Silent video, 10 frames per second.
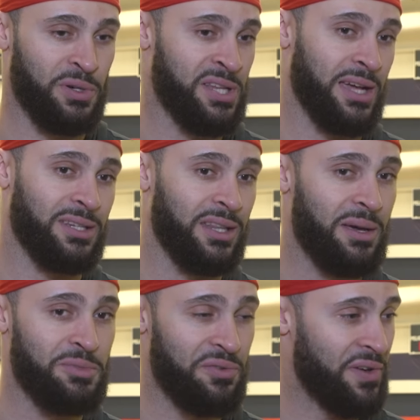protecting
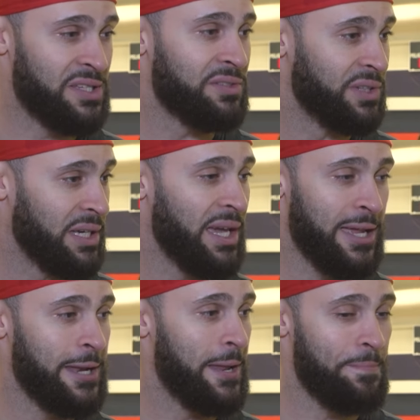them defensively
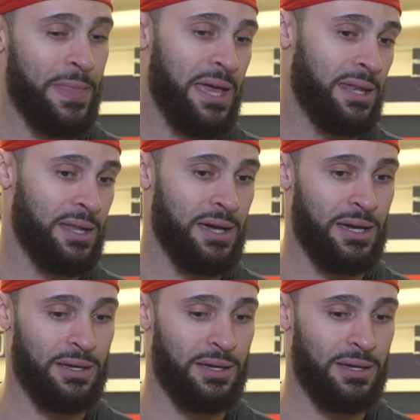and